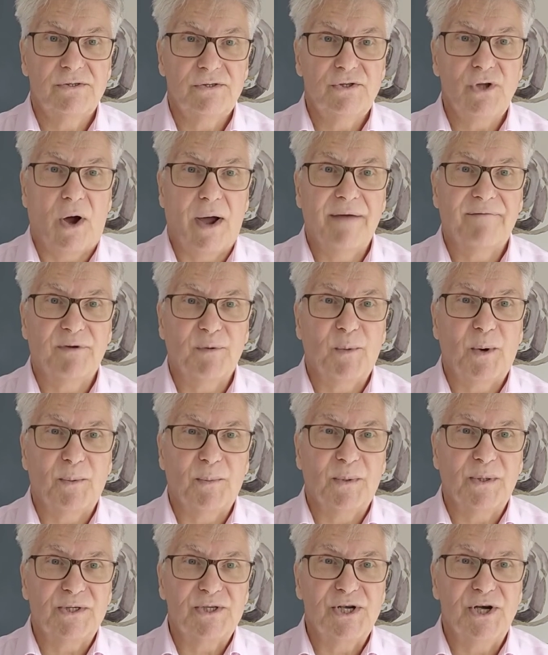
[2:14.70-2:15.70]
Not
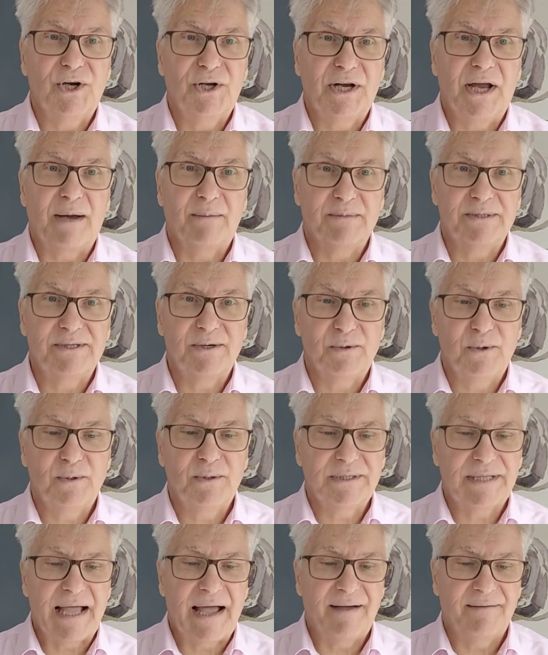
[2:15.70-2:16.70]
everyone will turn up, so
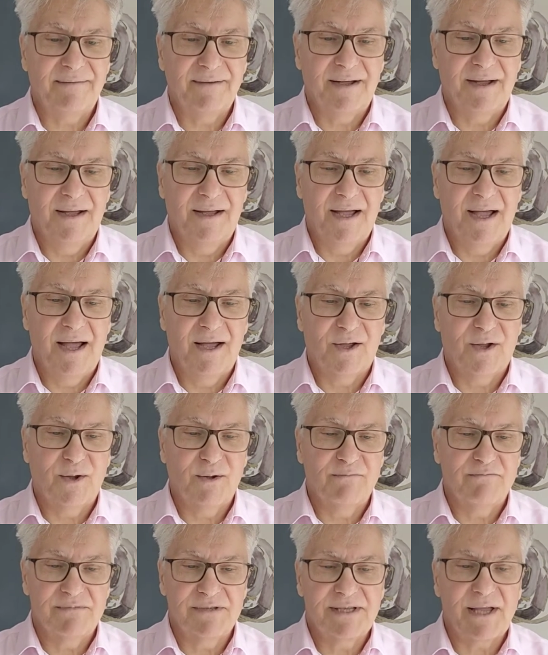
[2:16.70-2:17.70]
always have a
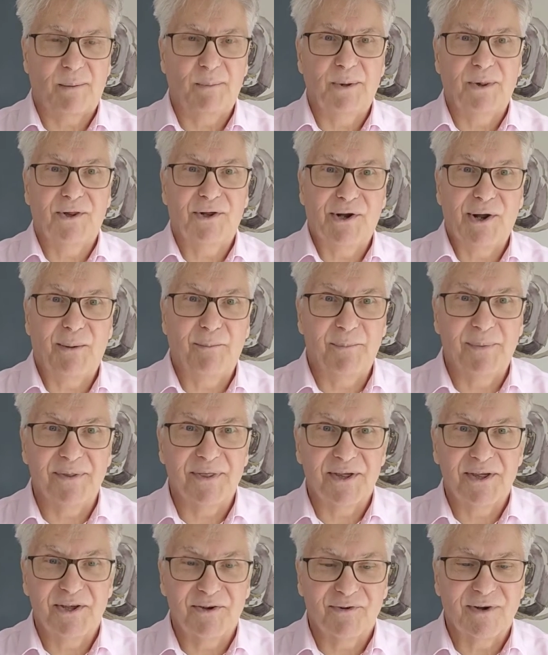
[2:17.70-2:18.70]
double the number
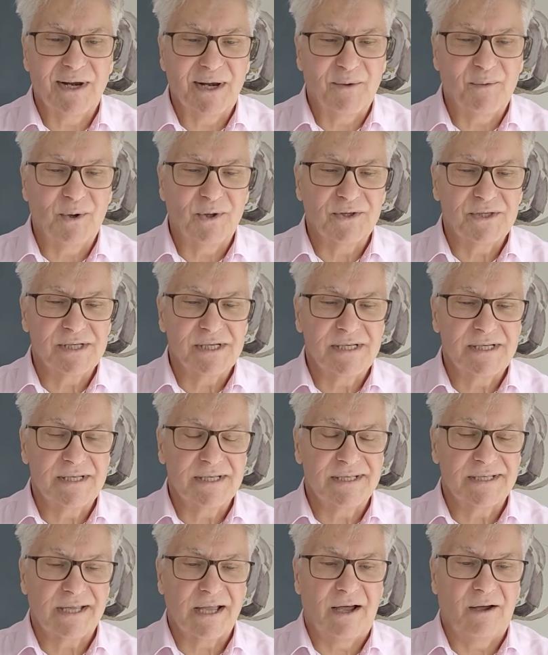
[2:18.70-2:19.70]
that you really wanted
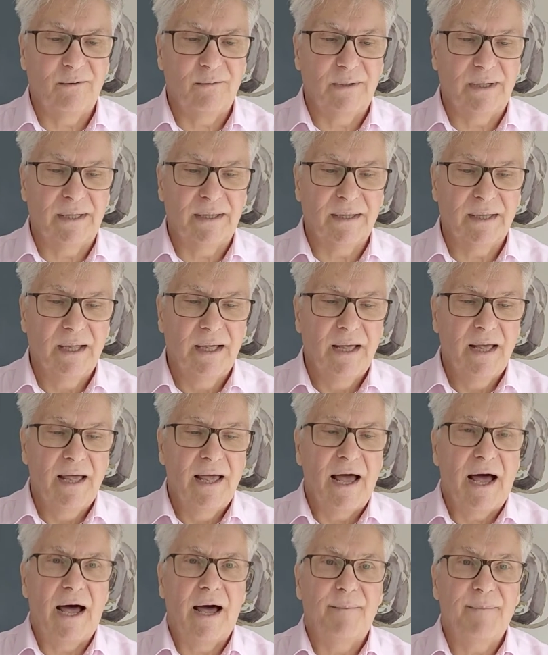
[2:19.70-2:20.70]
to start with.
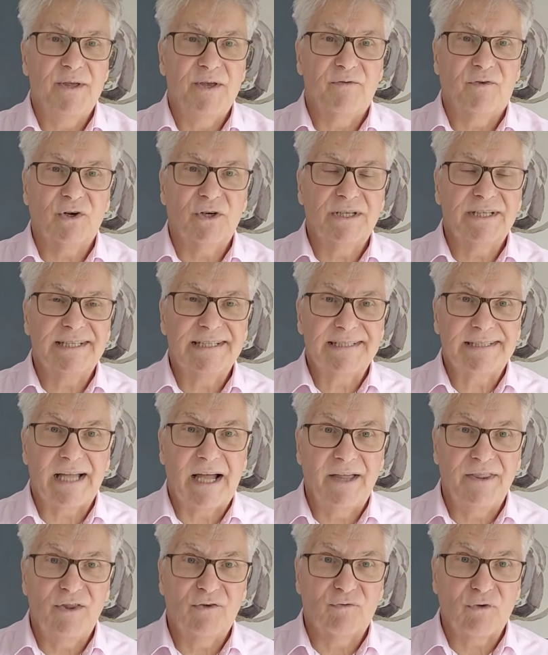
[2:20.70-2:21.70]
You've got to
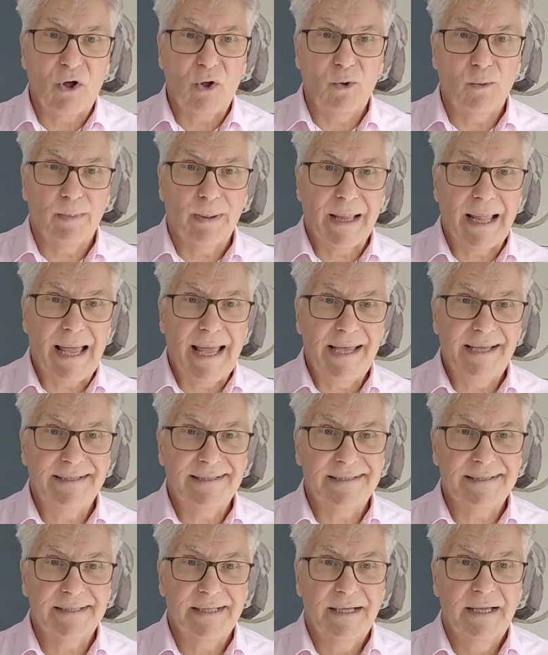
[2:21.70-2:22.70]
design the role
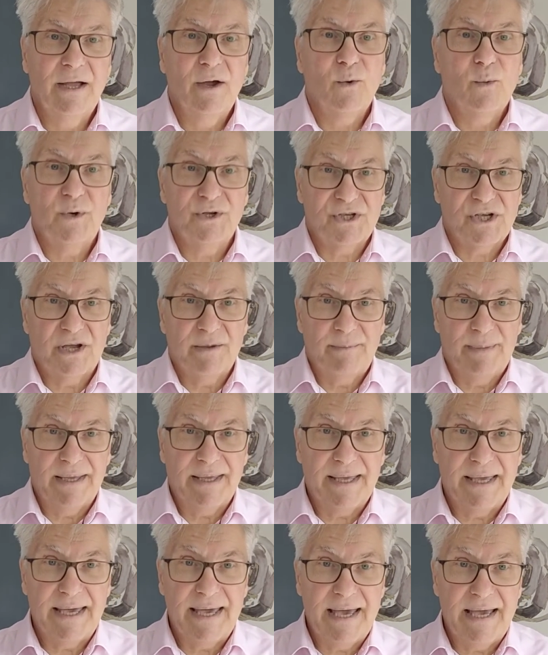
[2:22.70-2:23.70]
plays, which can be
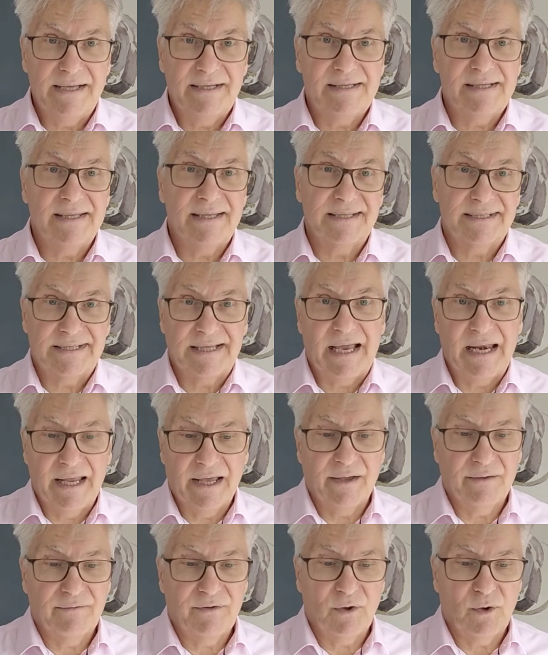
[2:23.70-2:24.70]
geared to the
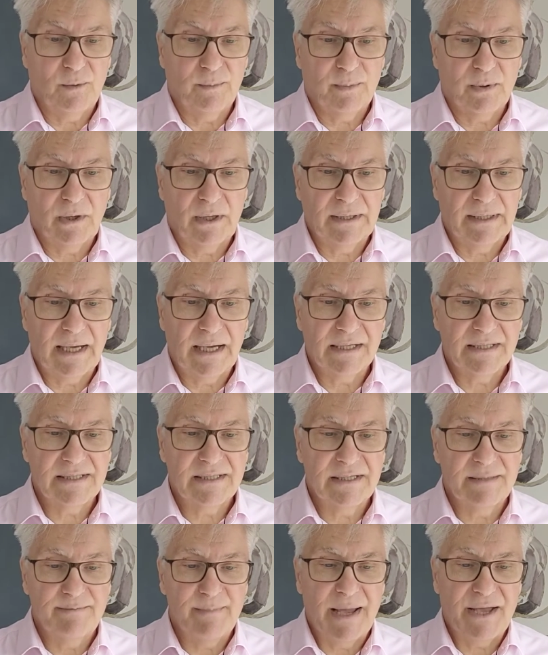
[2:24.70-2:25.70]
selling of your
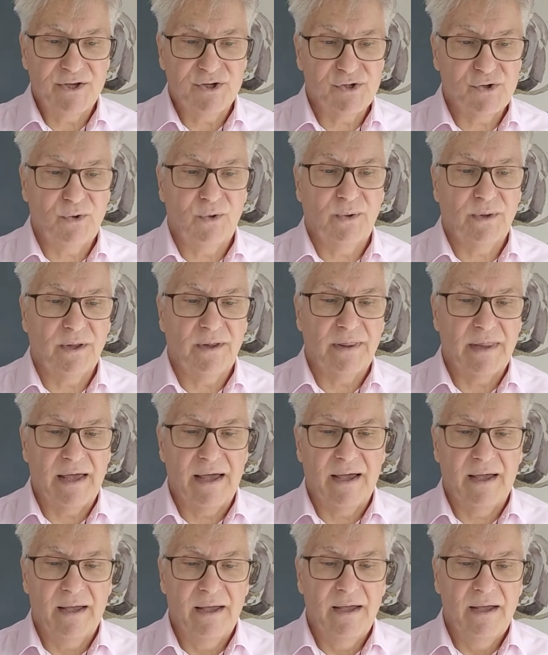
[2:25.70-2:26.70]
product, to make sure
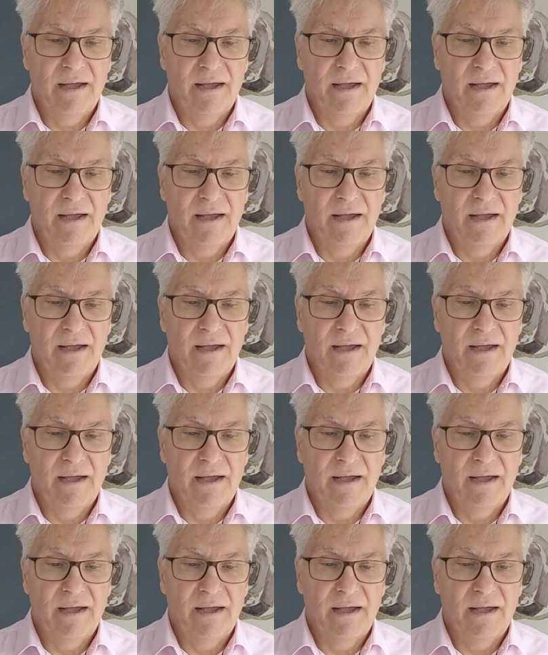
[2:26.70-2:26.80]
that